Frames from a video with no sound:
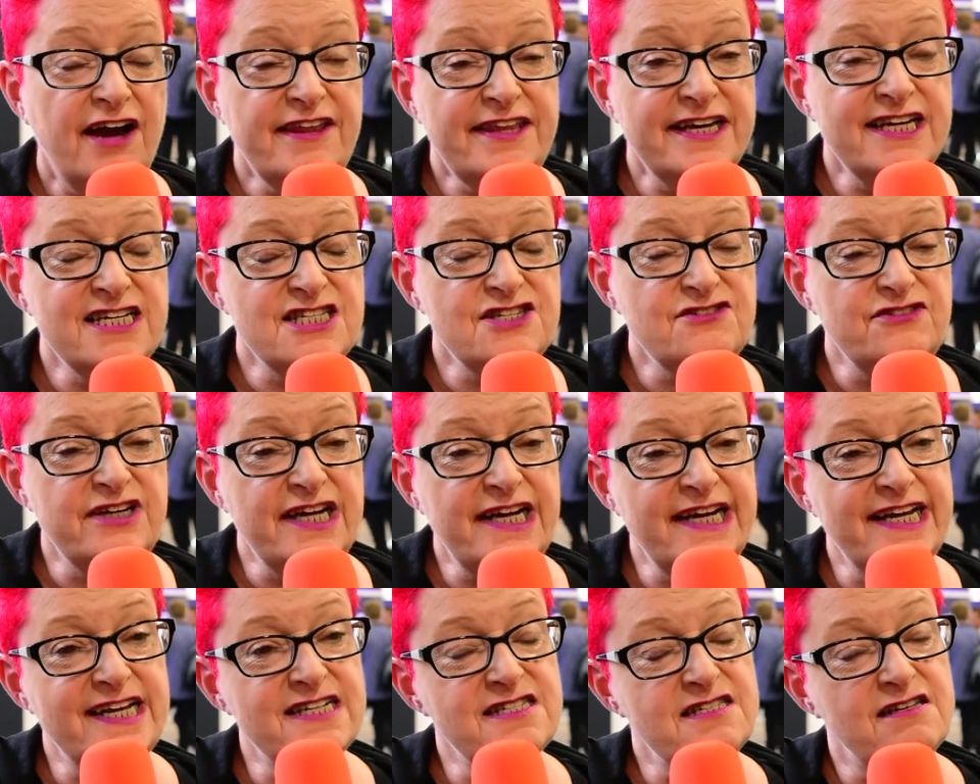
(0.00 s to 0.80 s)
I think it's a
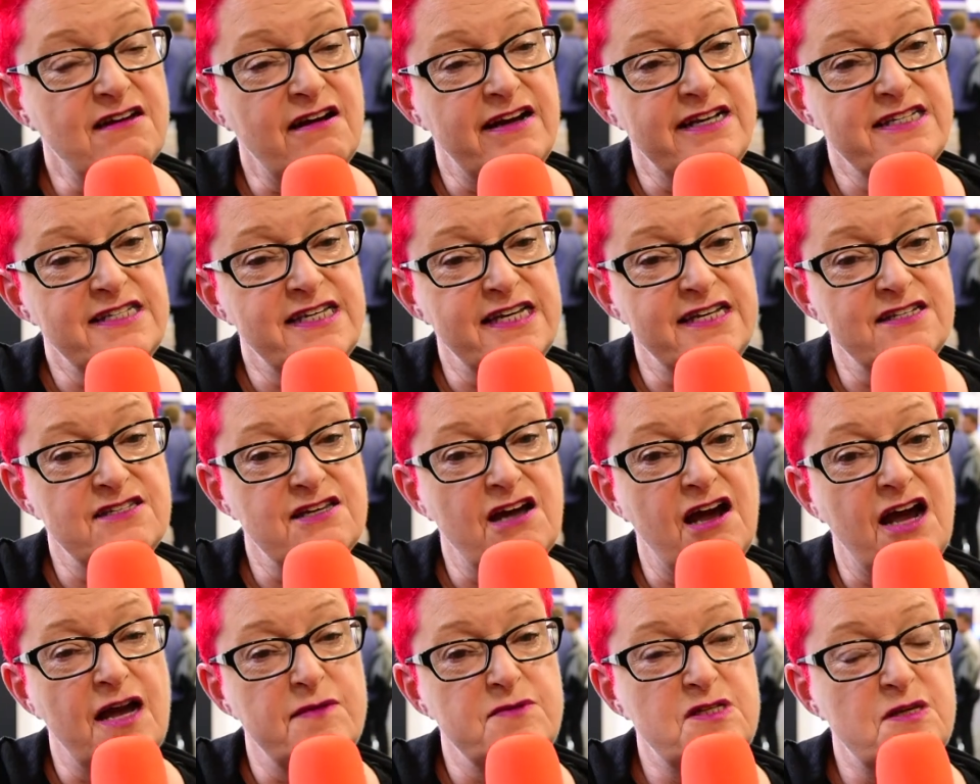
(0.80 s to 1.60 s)
really exciting
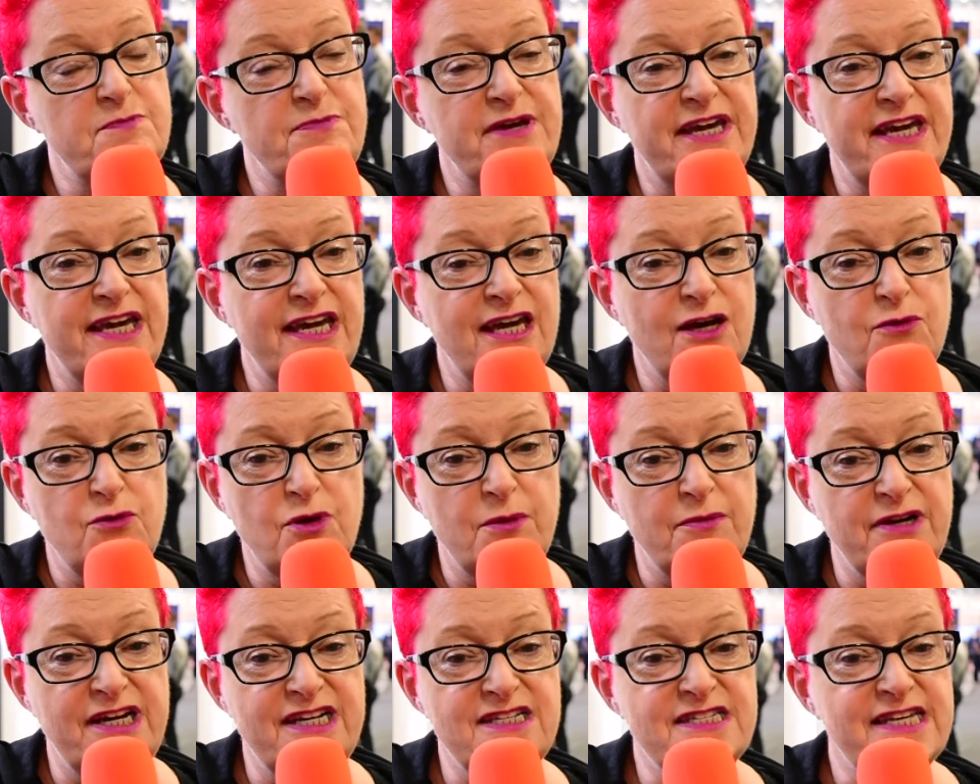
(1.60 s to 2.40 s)
time to be a
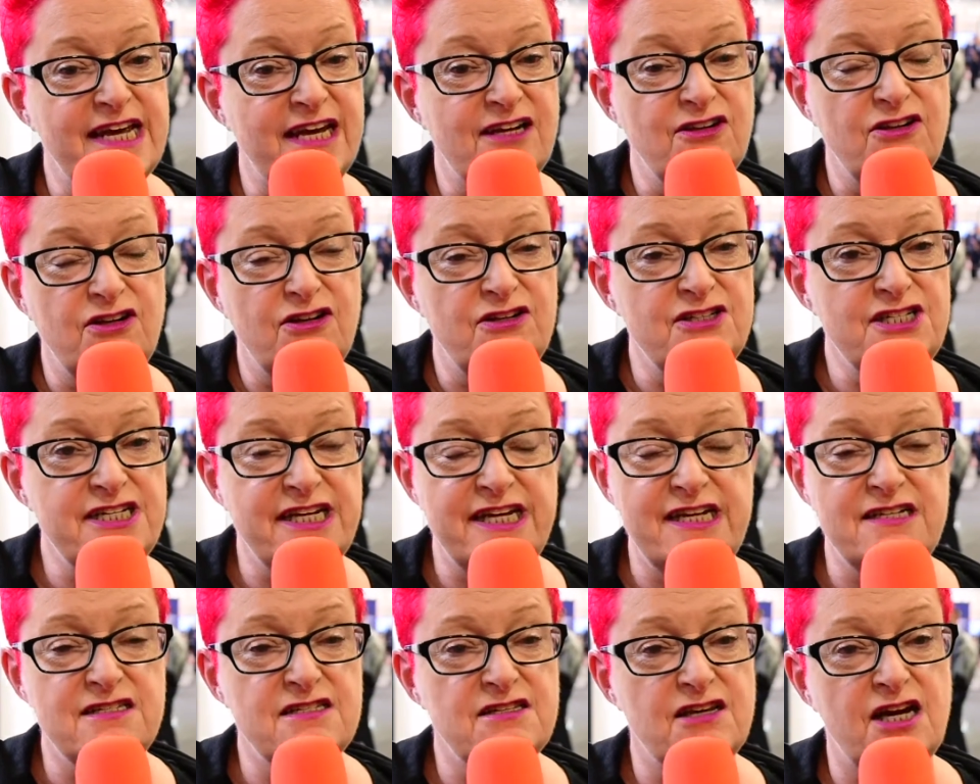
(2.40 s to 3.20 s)
woman in
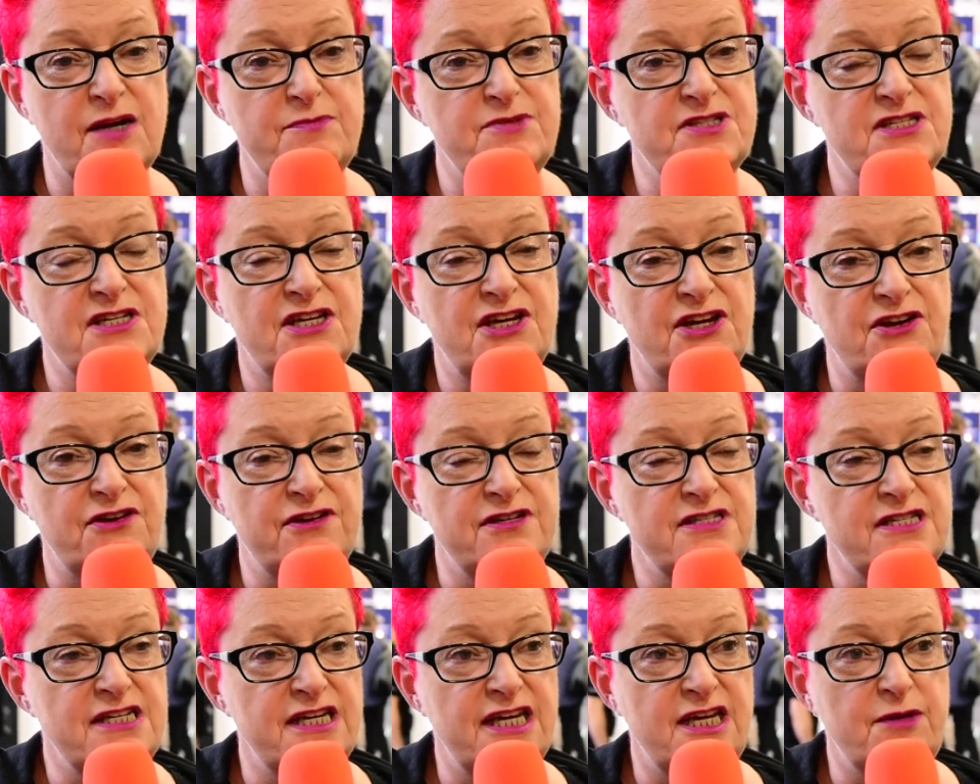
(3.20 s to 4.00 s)
technology and
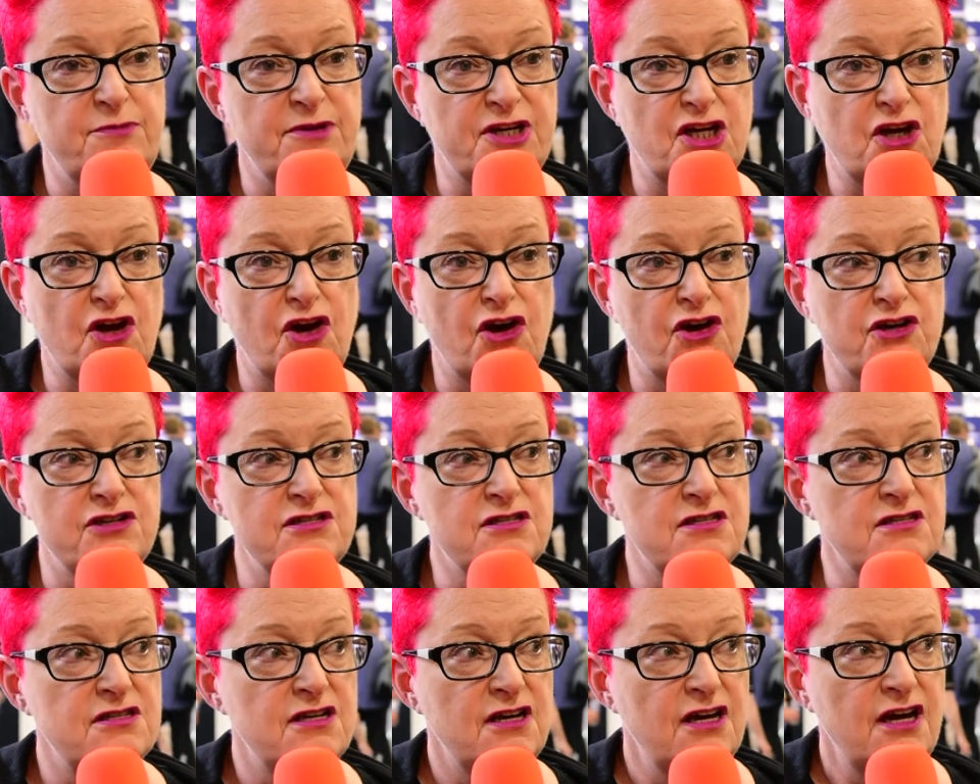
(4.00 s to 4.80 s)
cybersecurity
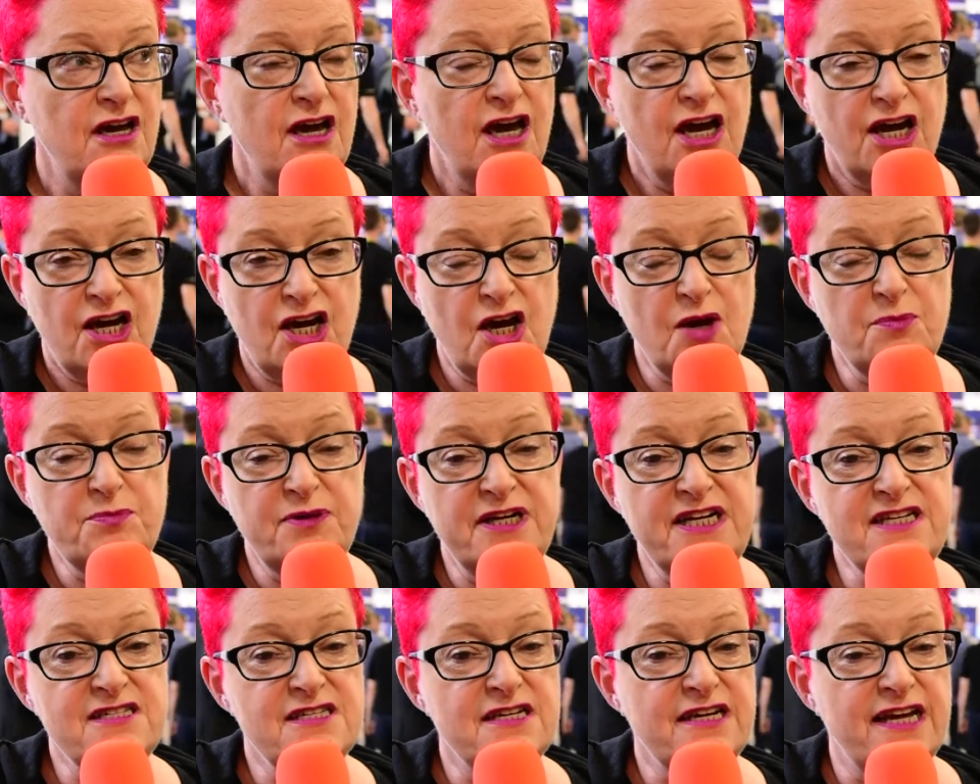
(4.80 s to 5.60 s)
because
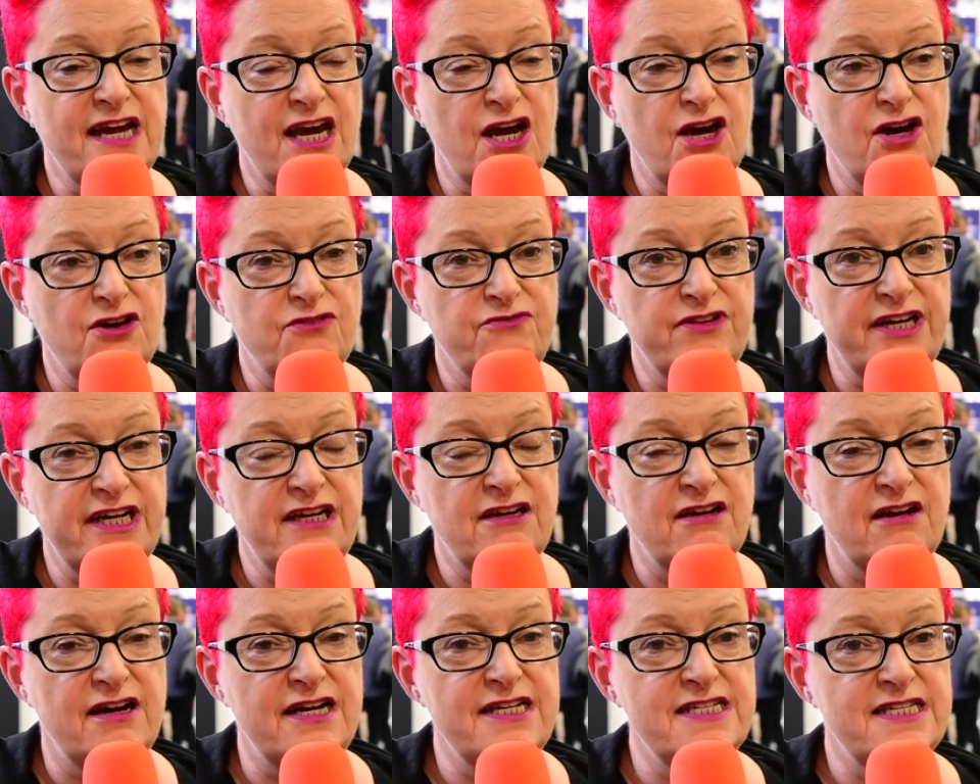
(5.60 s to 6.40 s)
companies are now
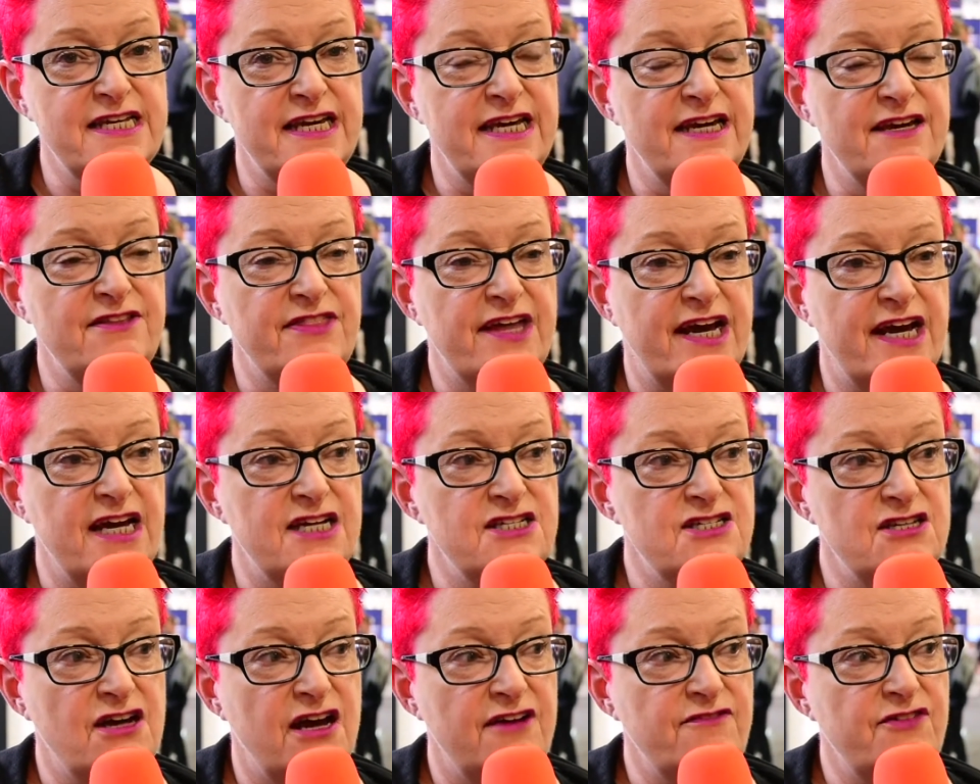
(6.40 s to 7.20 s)
realizing
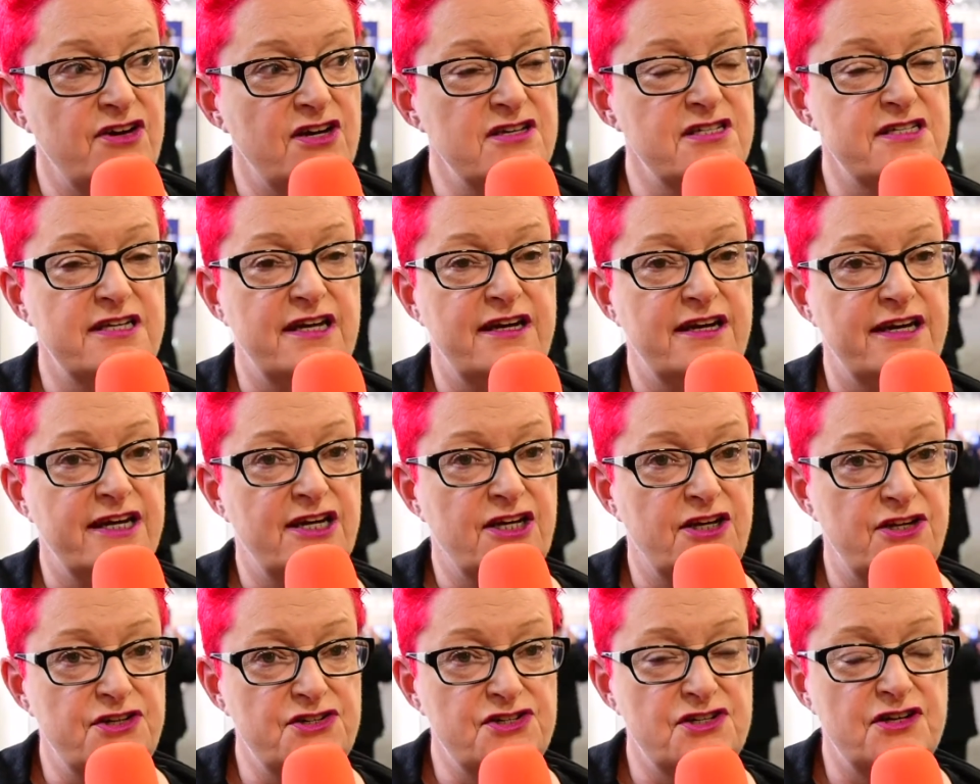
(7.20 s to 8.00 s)
that diversity and
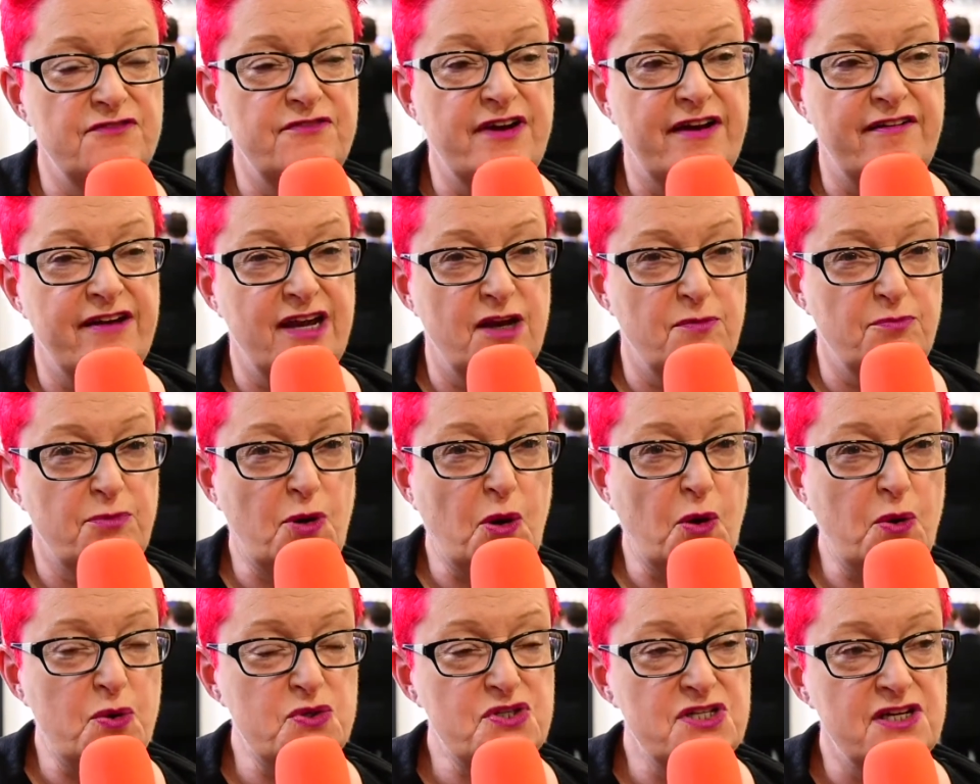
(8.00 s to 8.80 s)
inclusion are very
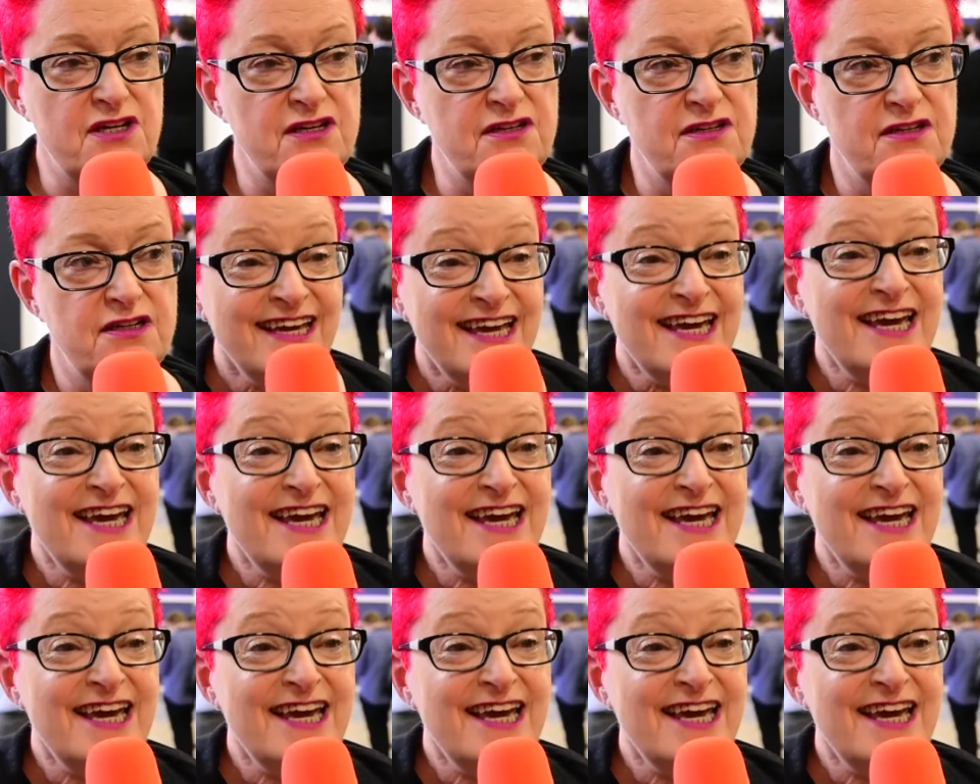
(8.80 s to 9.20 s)
important.